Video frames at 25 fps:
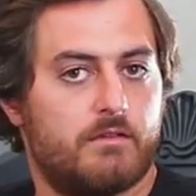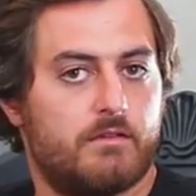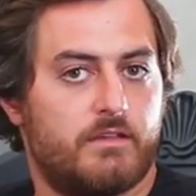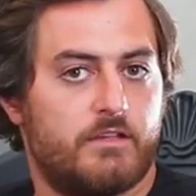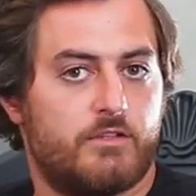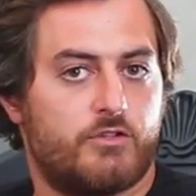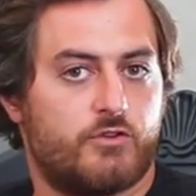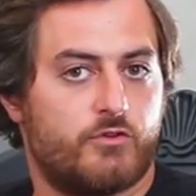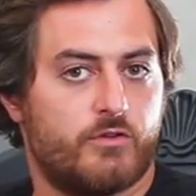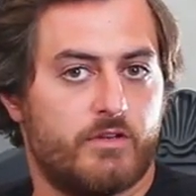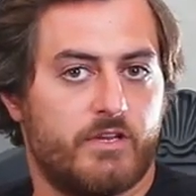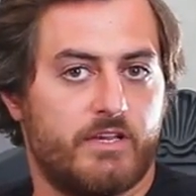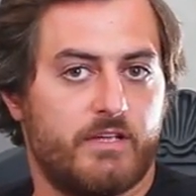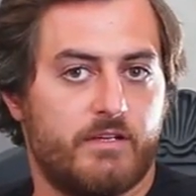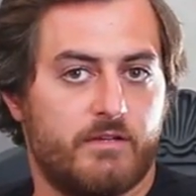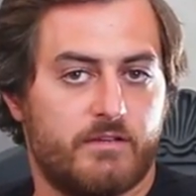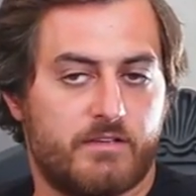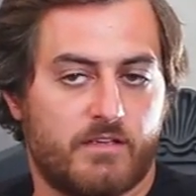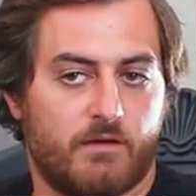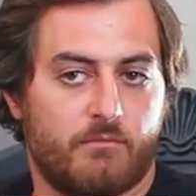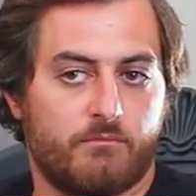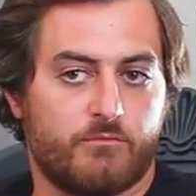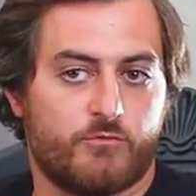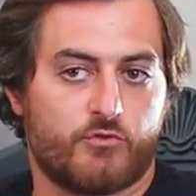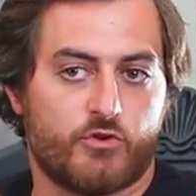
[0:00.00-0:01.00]
literally
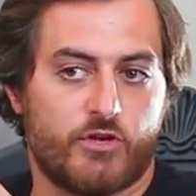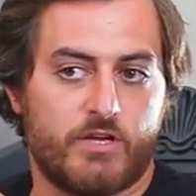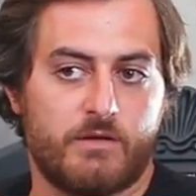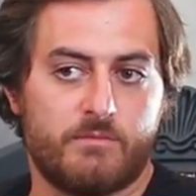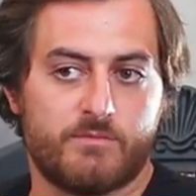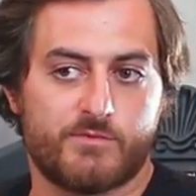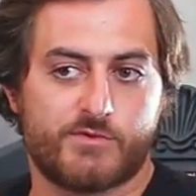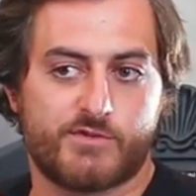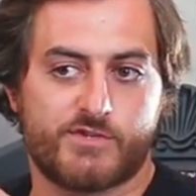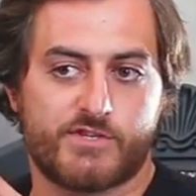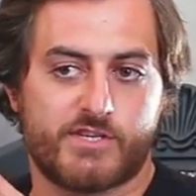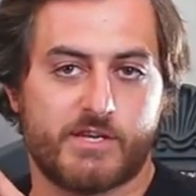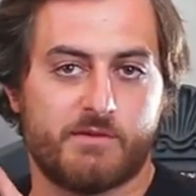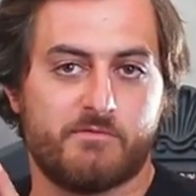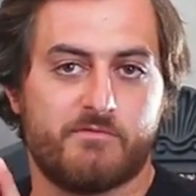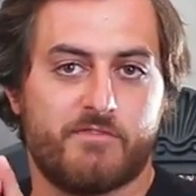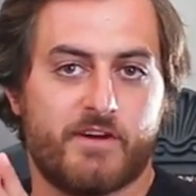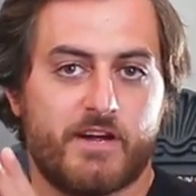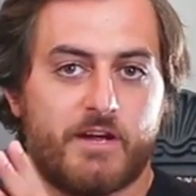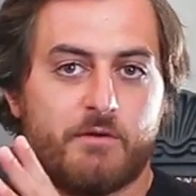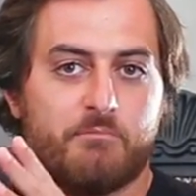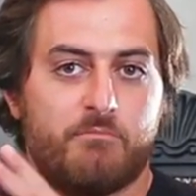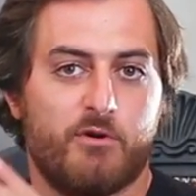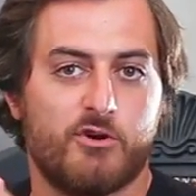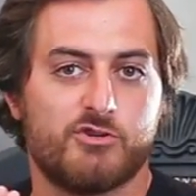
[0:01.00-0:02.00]
some dreams seem
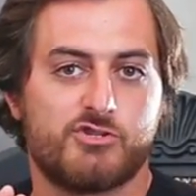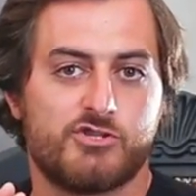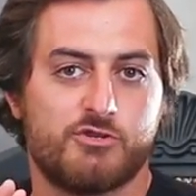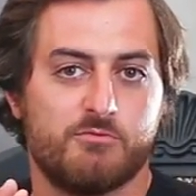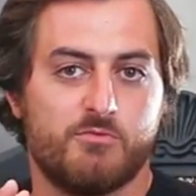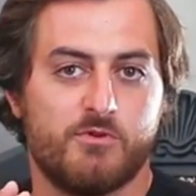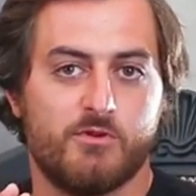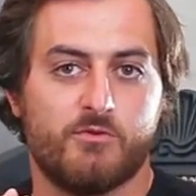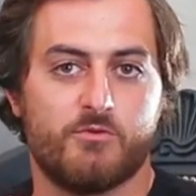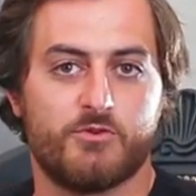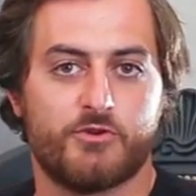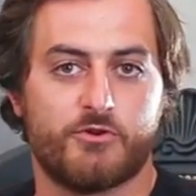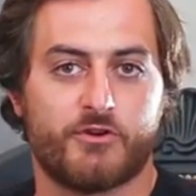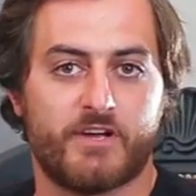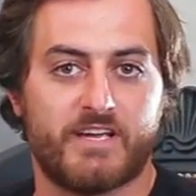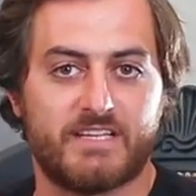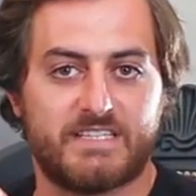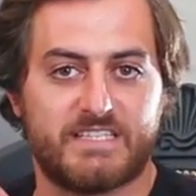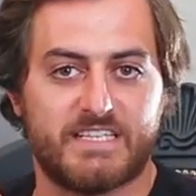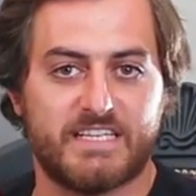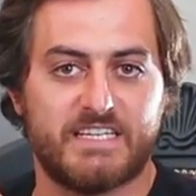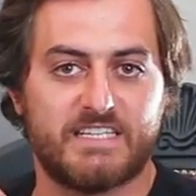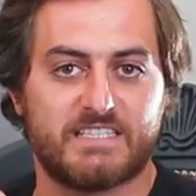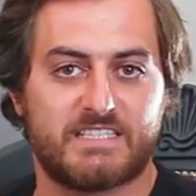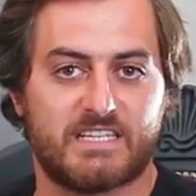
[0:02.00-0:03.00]
very impossible when you're
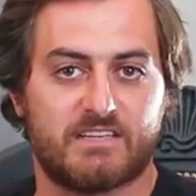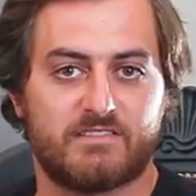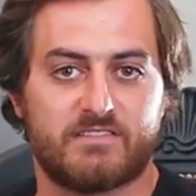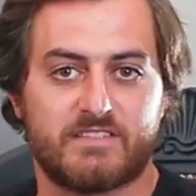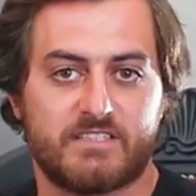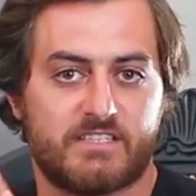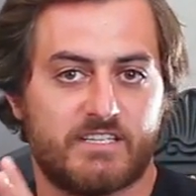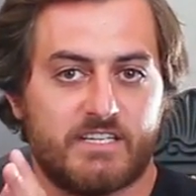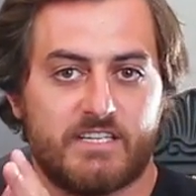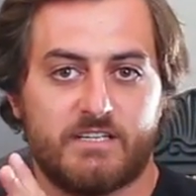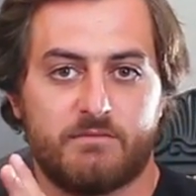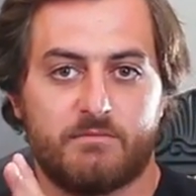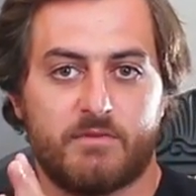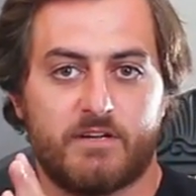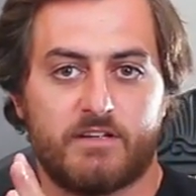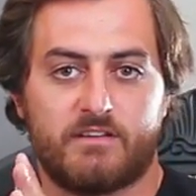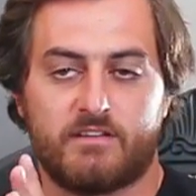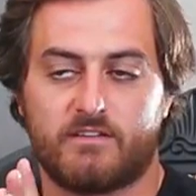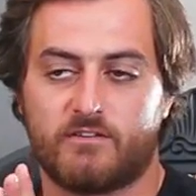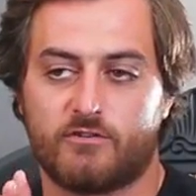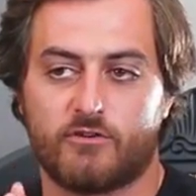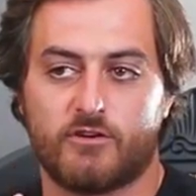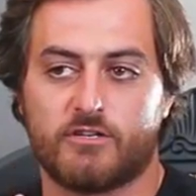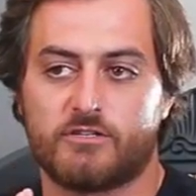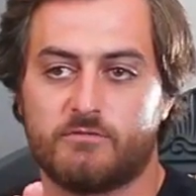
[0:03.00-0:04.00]
18, 17, but
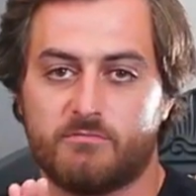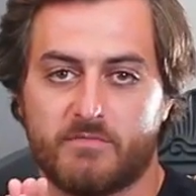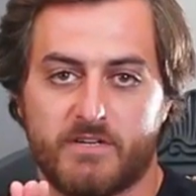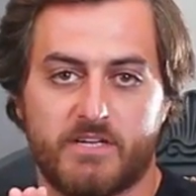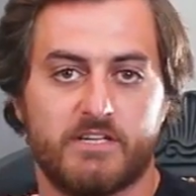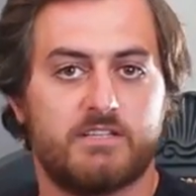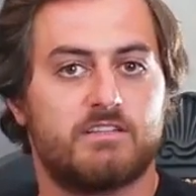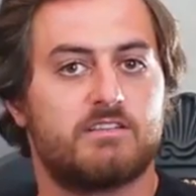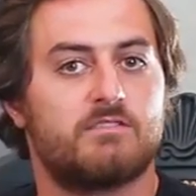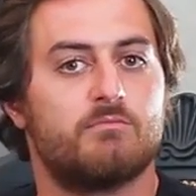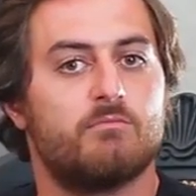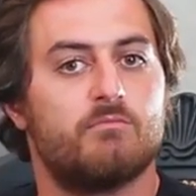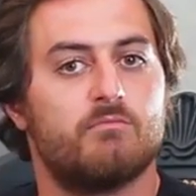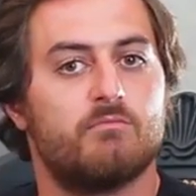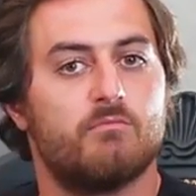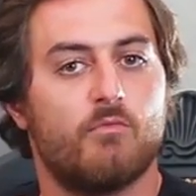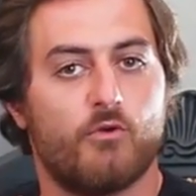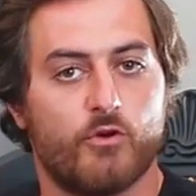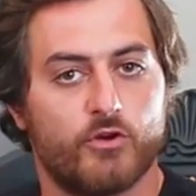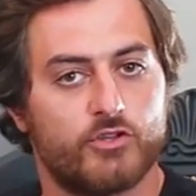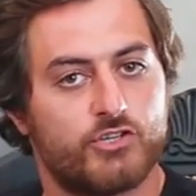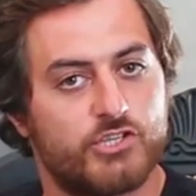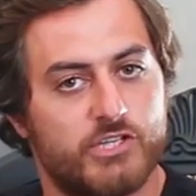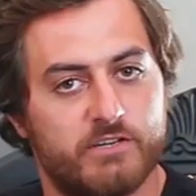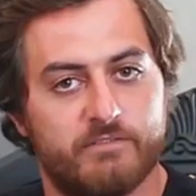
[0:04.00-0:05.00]
trust me, it's
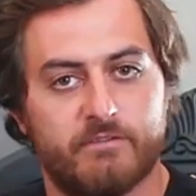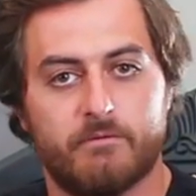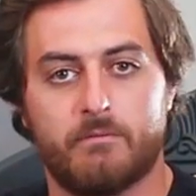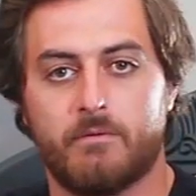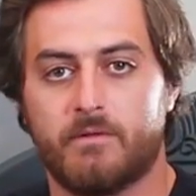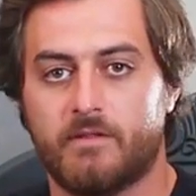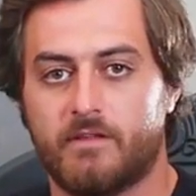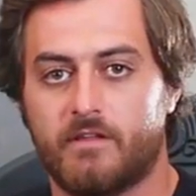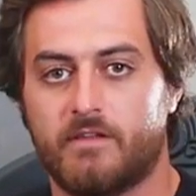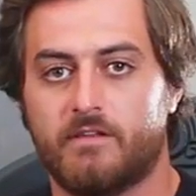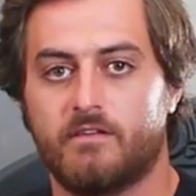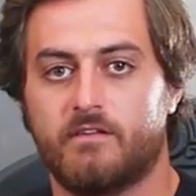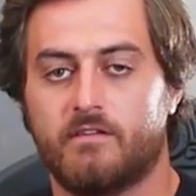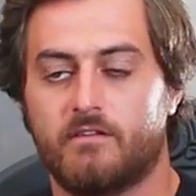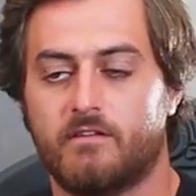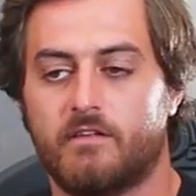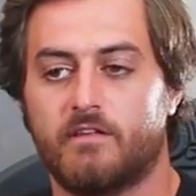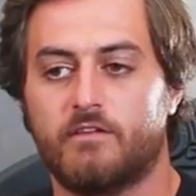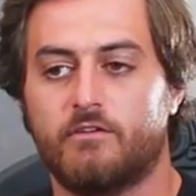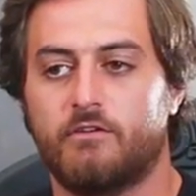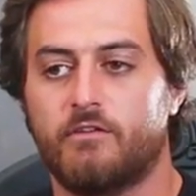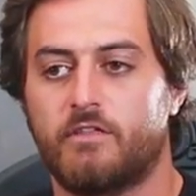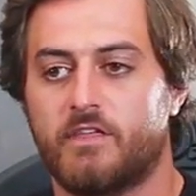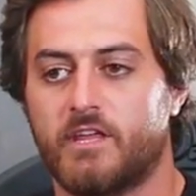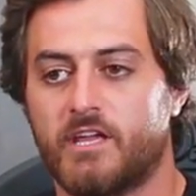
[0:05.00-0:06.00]
more achievable
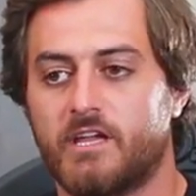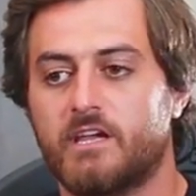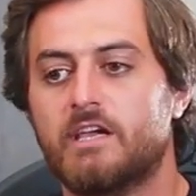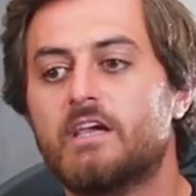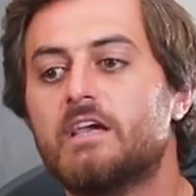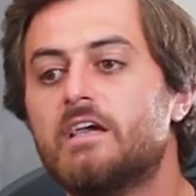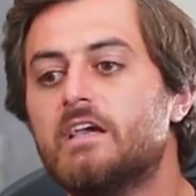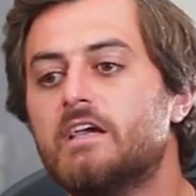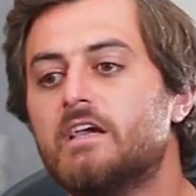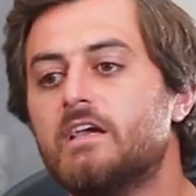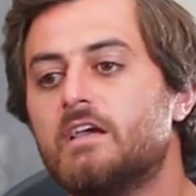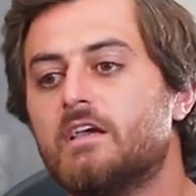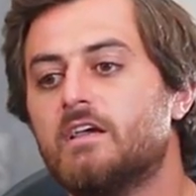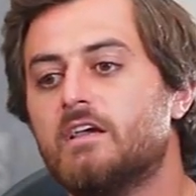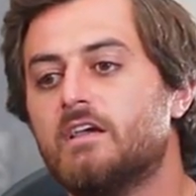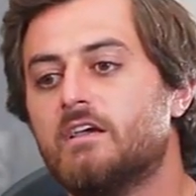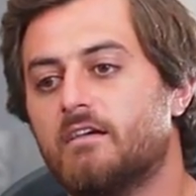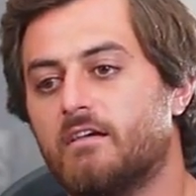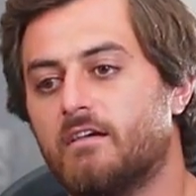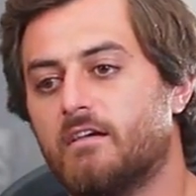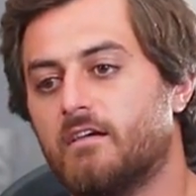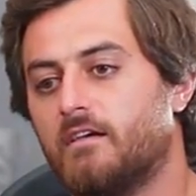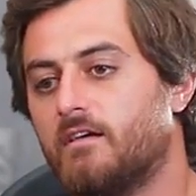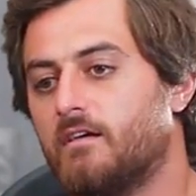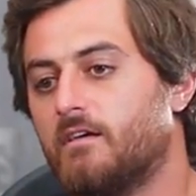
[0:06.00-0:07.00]
than you think.
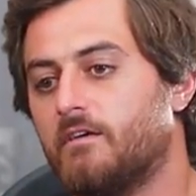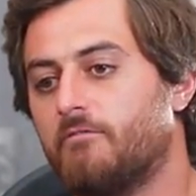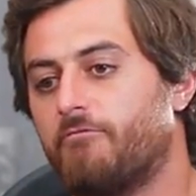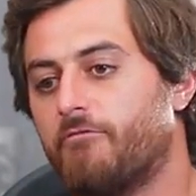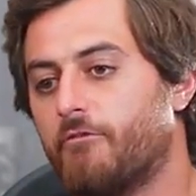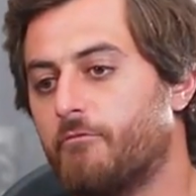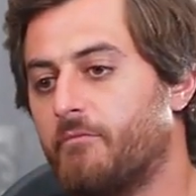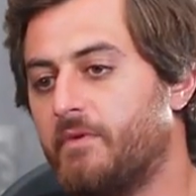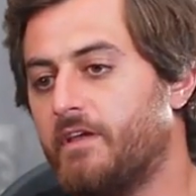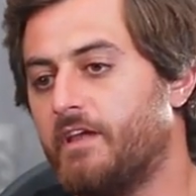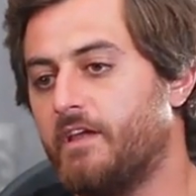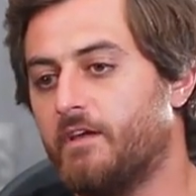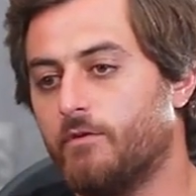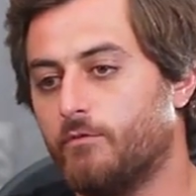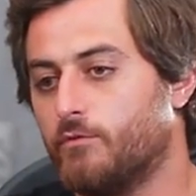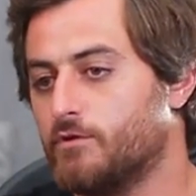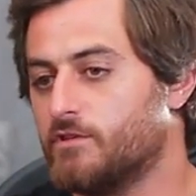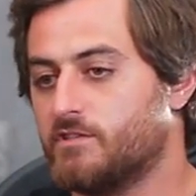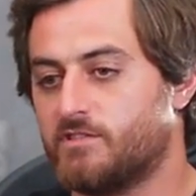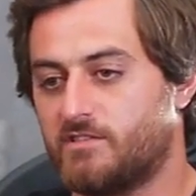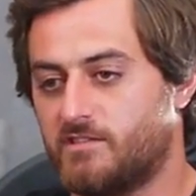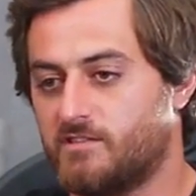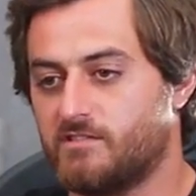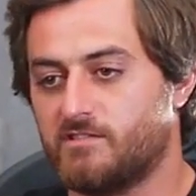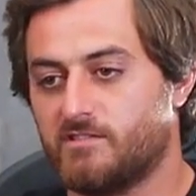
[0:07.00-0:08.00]
For me, it
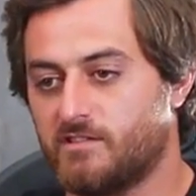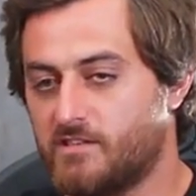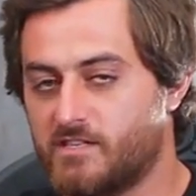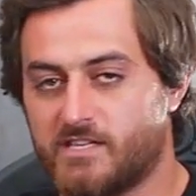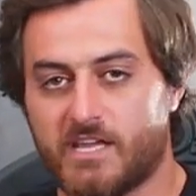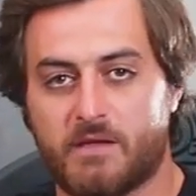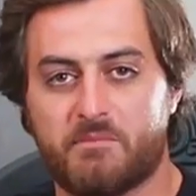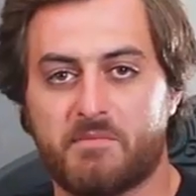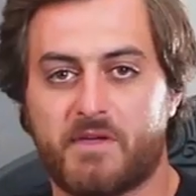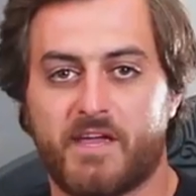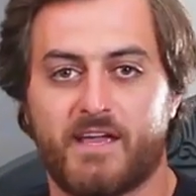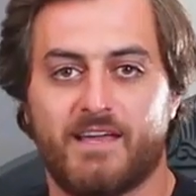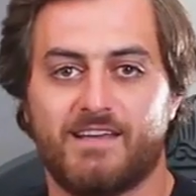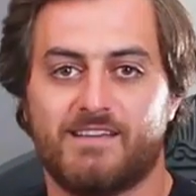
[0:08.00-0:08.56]
was the same